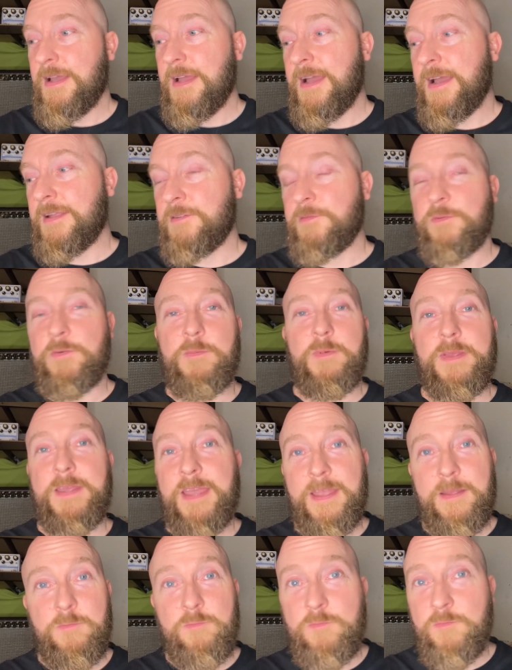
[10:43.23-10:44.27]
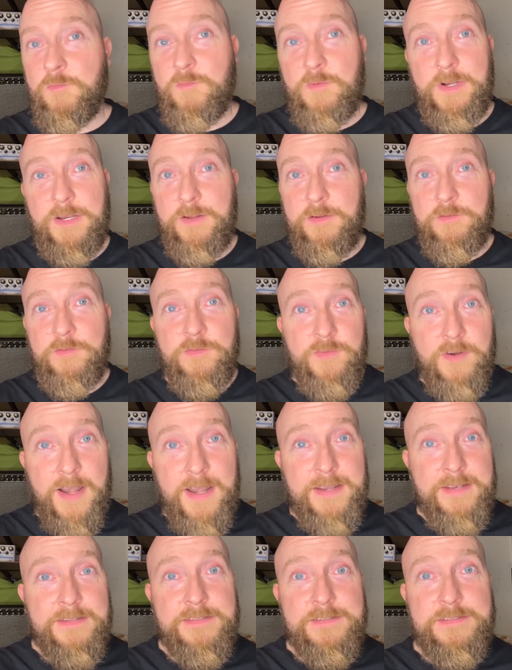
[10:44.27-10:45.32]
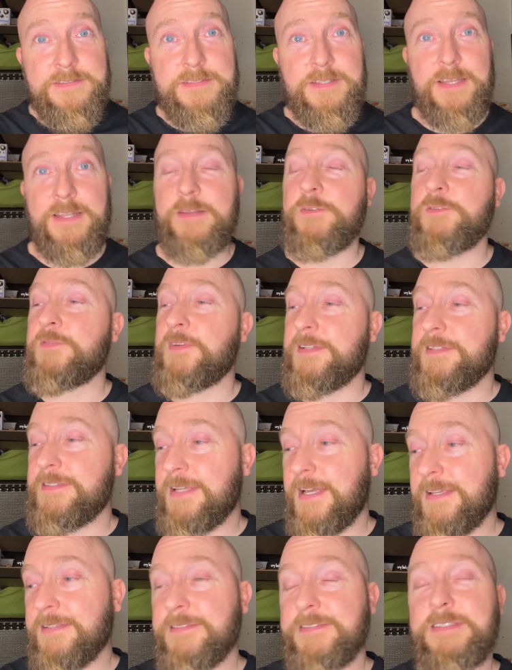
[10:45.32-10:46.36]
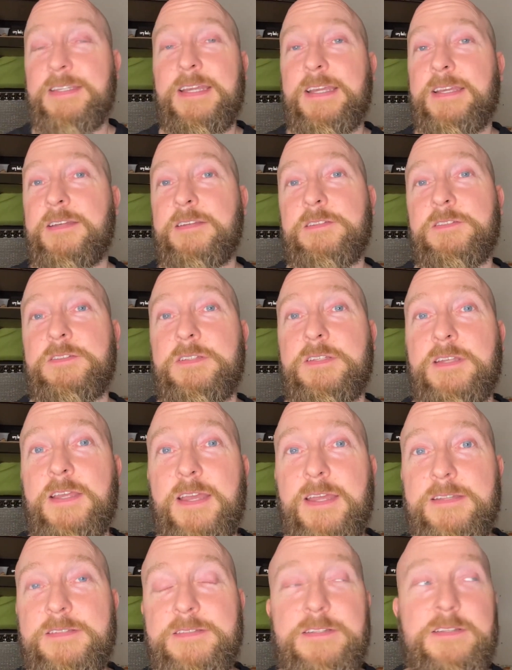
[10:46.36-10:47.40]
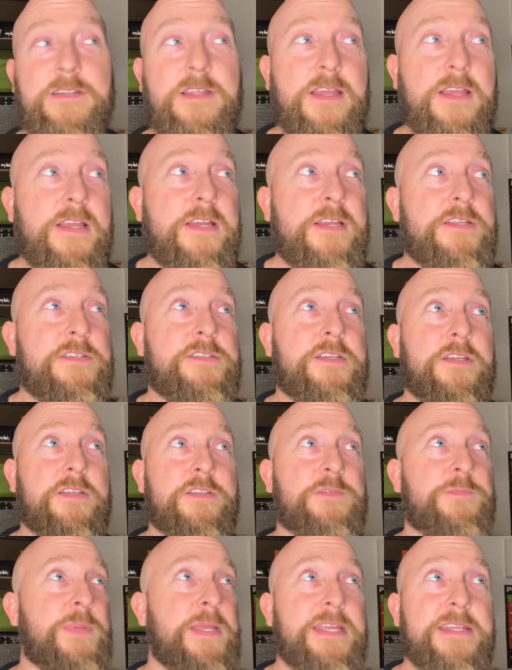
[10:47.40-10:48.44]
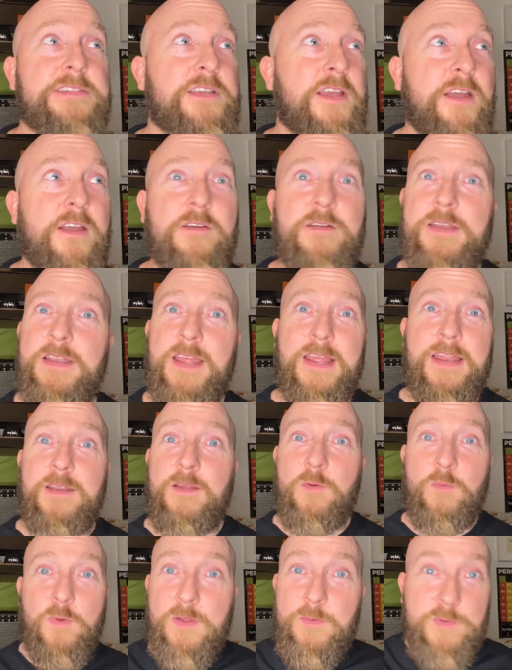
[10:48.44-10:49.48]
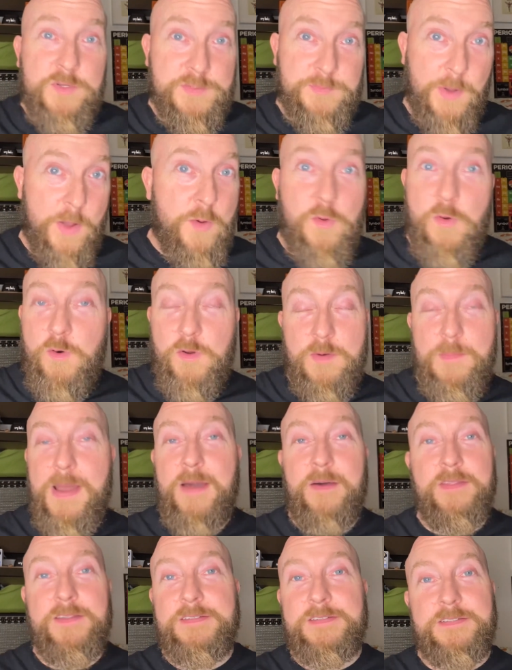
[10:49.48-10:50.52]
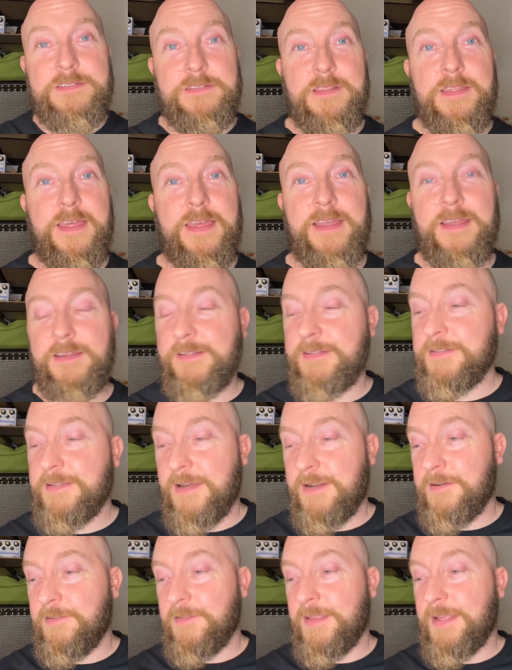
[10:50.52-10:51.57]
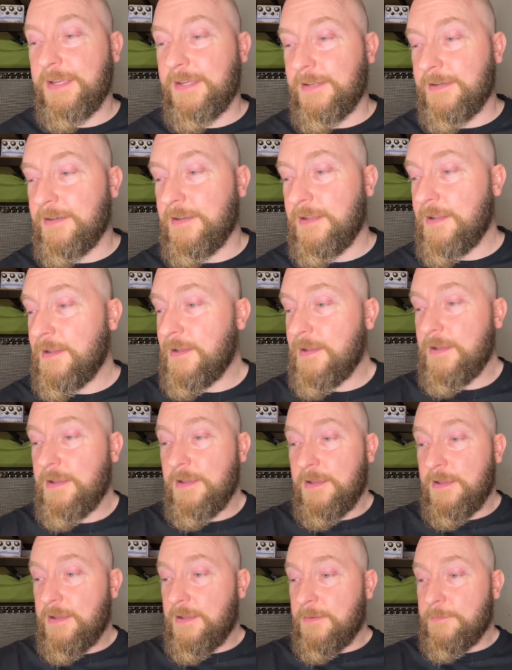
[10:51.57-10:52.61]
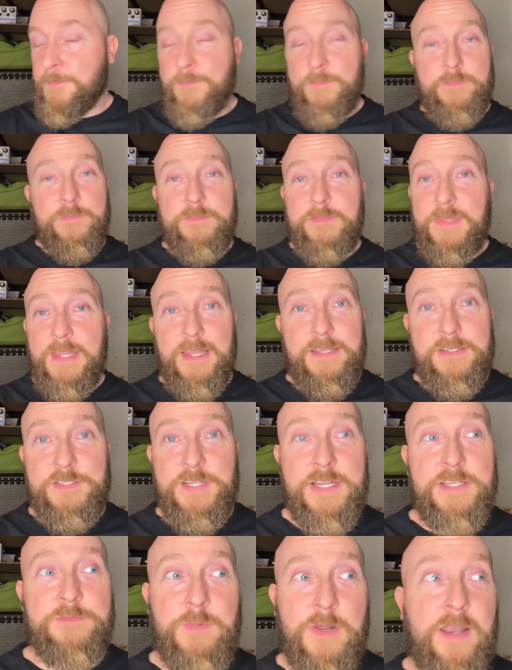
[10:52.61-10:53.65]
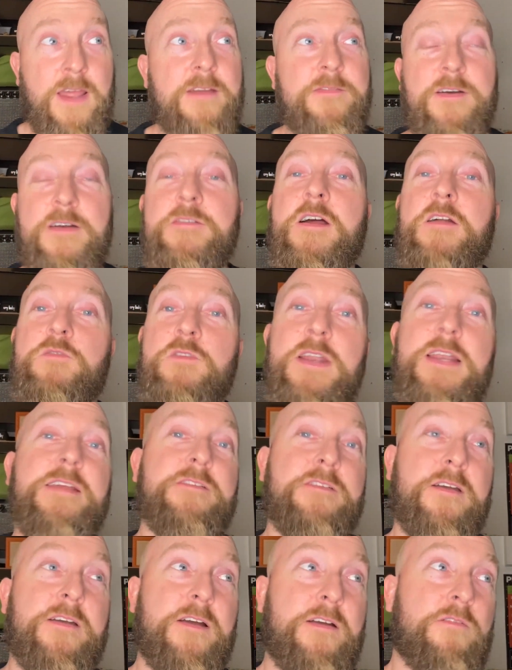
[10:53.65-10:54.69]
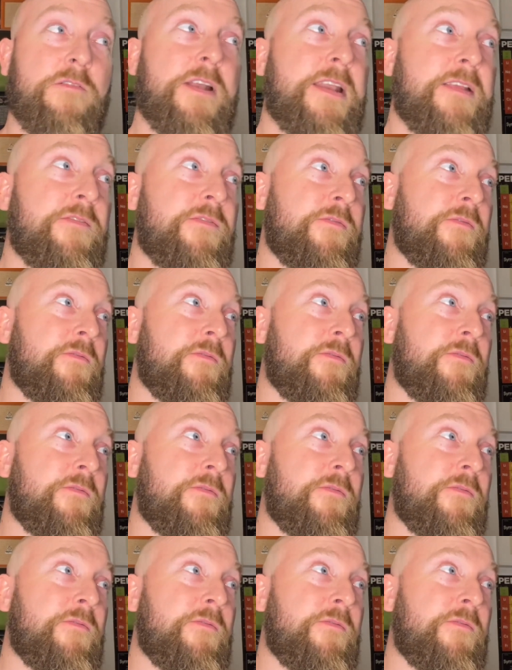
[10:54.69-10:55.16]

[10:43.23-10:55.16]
and we became really good friends, and it was fantastic to get to speak to her in a way. We spoke all about this thing, this kind of thing, and it changed my life. I really